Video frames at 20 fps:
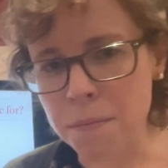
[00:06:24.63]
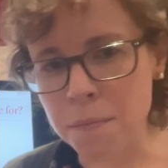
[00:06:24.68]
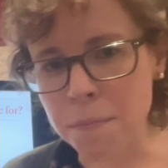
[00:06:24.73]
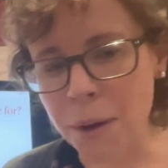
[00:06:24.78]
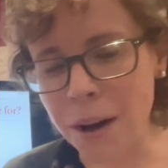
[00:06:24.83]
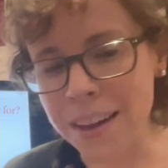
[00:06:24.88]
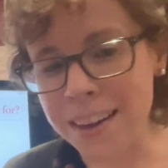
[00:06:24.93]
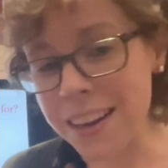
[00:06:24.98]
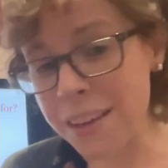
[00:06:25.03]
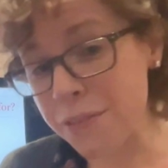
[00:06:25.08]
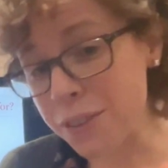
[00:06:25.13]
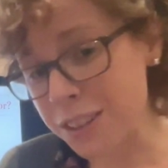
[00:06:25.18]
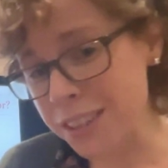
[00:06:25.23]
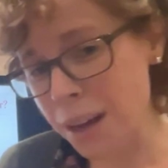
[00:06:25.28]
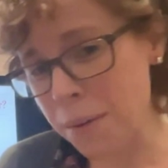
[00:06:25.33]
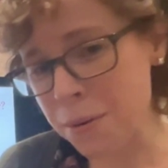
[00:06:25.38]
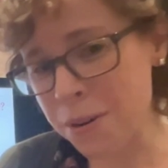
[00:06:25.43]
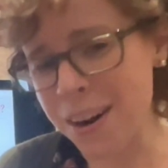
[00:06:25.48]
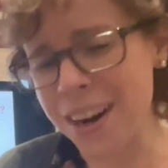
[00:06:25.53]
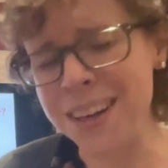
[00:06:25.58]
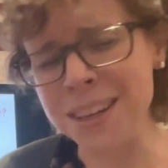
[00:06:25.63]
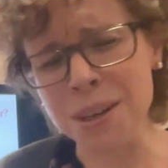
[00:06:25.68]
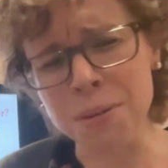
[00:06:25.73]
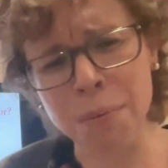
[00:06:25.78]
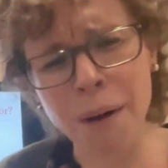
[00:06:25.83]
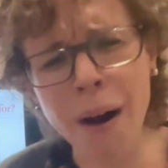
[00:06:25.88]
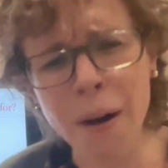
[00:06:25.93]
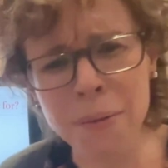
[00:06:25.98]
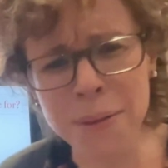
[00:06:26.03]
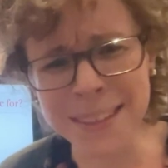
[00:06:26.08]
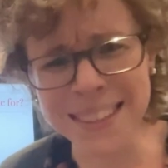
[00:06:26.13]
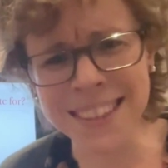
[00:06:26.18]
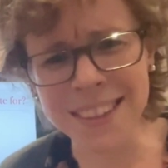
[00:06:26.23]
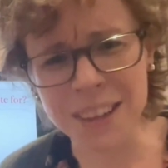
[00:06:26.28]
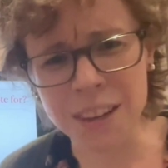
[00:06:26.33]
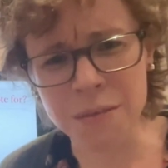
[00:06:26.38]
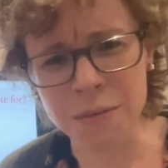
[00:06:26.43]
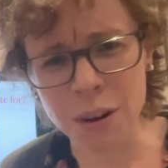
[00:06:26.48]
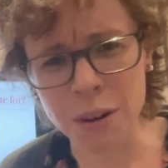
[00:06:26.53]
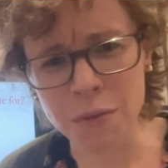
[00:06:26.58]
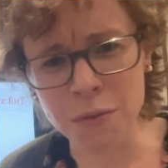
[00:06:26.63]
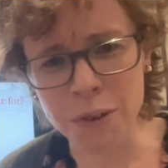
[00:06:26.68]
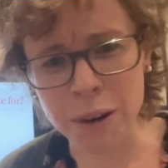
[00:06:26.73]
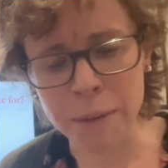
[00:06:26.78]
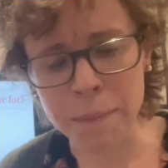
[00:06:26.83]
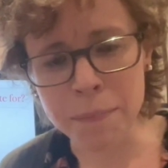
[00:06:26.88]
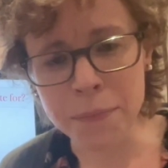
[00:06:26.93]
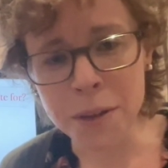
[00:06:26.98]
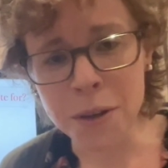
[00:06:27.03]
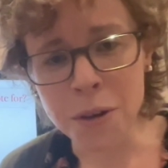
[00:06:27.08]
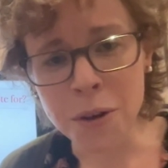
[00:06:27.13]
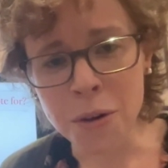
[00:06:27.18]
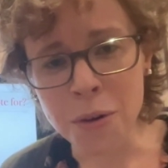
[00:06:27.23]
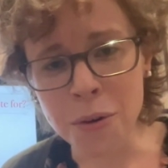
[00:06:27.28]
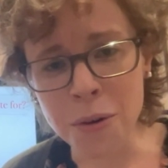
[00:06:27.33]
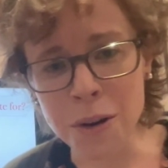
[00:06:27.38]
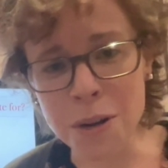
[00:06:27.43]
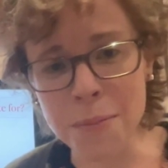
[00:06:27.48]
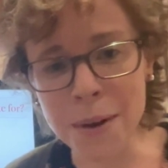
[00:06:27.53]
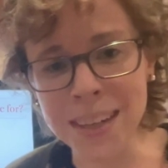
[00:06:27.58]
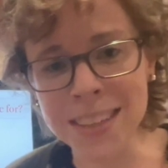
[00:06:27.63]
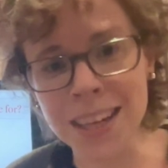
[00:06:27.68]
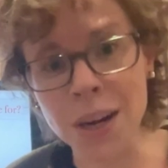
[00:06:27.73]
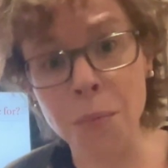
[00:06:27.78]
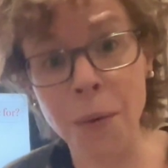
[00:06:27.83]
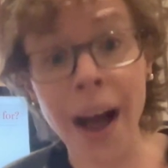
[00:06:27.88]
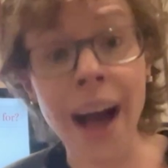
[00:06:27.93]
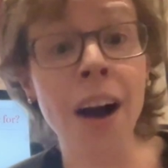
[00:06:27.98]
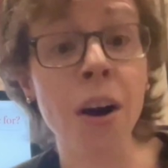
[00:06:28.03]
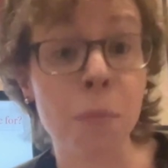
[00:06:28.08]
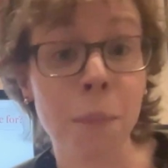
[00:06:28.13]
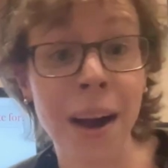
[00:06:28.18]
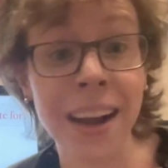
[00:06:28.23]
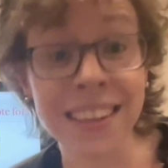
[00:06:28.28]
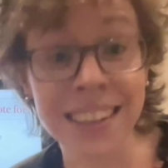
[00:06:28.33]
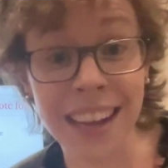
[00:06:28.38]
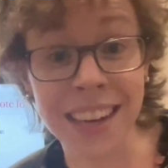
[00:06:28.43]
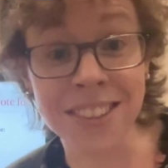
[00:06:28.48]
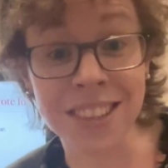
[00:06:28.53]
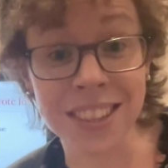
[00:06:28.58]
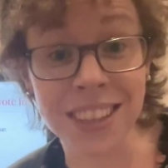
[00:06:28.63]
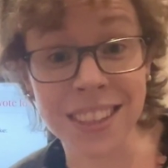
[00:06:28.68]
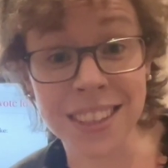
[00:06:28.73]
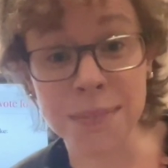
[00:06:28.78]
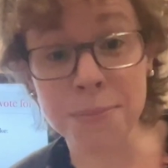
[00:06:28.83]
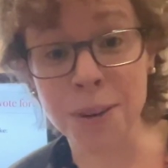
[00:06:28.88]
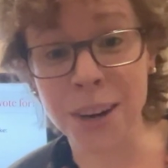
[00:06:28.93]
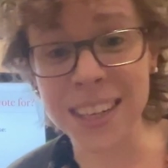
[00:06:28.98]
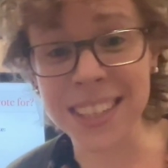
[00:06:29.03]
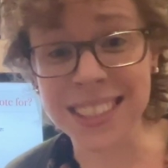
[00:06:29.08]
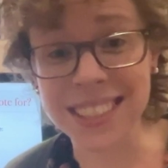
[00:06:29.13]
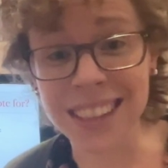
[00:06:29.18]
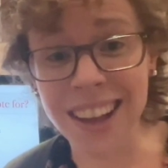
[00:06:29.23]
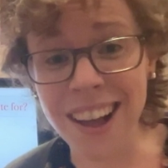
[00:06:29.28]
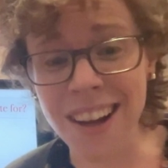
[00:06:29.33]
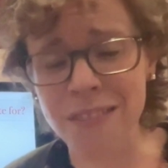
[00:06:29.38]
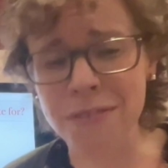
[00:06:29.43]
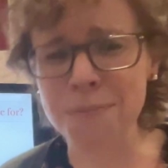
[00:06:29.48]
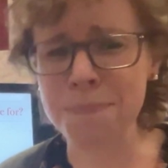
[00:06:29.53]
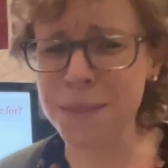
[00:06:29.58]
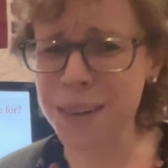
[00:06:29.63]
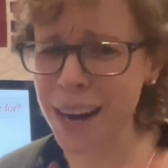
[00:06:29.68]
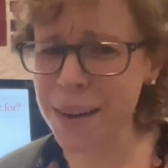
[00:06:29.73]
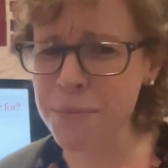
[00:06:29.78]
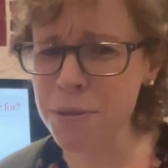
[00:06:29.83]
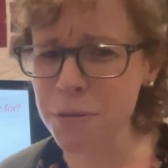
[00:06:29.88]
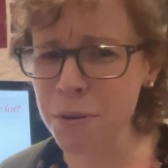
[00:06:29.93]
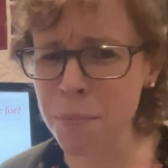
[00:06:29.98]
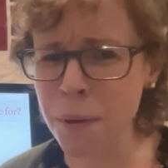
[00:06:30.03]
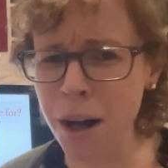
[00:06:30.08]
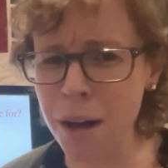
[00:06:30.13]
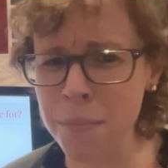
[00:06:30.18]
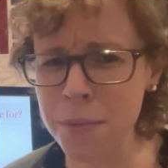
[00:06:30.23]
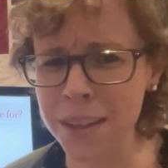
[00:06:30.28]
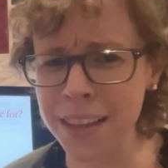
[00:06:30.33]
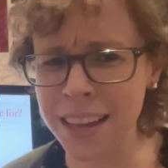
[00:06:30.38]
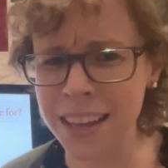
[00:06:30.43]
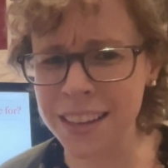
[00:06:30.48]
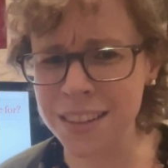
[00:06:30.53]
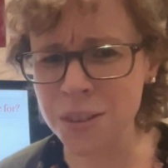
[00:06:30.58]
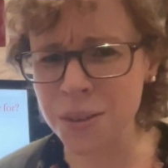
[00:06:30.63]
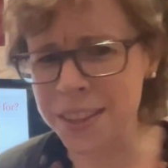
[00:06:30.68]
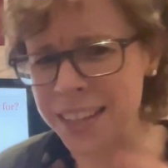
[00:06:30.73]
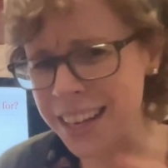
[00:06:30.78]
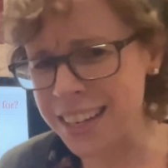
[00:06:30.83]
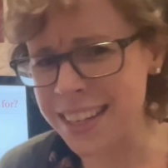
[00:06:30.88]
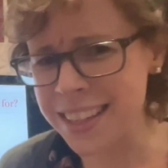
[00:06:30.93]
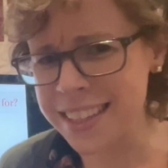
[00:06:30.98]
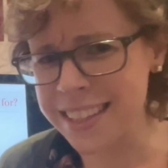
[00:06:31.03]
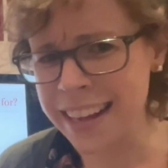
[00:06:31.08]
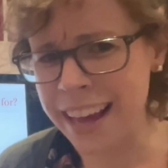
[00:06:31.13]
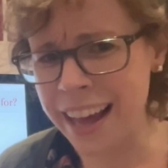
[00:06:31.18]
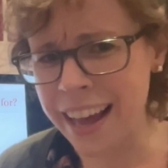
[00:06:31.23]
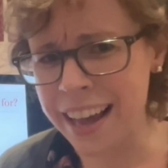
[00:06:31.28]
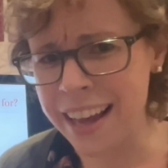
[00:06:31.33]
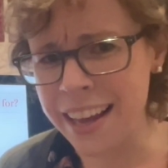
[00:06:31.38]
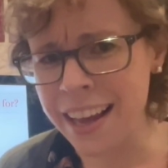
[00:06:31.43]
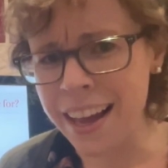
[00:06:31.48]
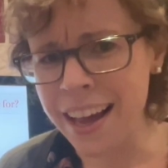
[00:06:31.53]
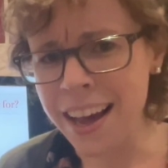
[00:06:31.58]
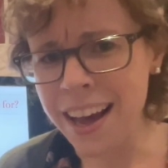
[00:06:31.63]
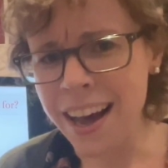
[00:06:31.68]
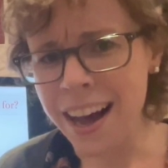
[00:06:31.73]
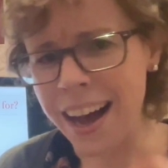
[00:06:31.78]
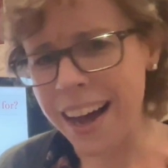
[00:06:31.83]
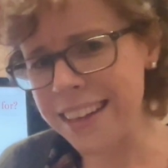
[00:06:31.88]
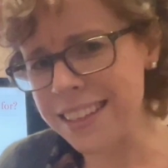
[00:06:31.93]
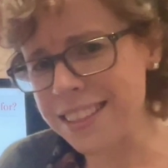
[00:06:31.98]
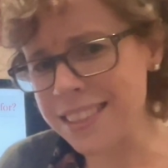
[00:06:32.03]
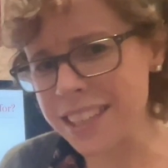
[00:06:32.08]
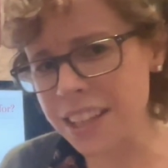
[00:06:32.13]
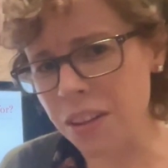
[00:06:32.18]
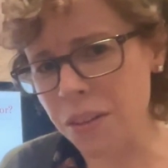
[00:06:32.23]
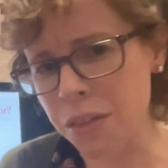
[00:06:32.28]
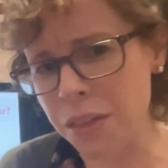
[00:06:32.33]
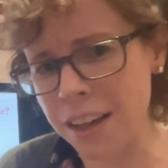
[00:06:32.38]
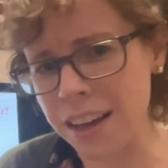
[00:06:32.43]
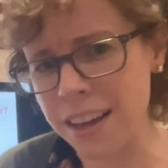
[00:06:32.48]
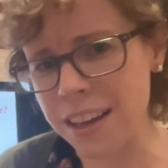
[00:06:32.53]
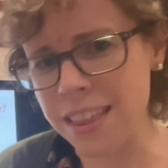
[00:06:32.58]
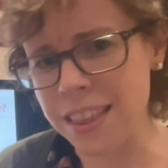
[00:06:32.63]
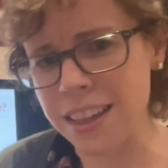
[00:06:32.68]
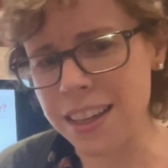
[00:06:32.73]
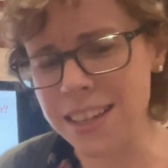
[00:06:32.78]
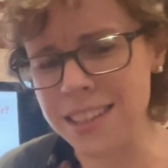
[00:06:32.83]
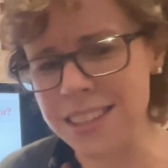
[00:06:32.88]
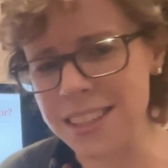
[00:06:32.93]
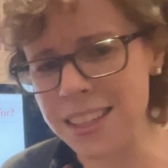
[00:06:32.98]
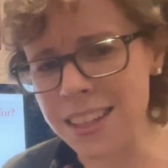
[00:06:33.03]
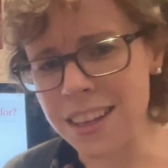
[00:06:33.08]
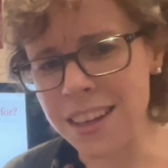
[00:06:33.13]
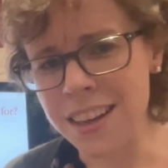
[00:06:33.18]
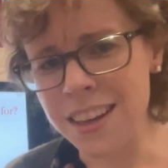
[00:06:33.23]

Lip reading: But if you're a Democrat, you're probably still going to vote for him. Or you might say, wow, Biden actually did some great stuff, but I'm a Republican, so at the end of the day, I still think that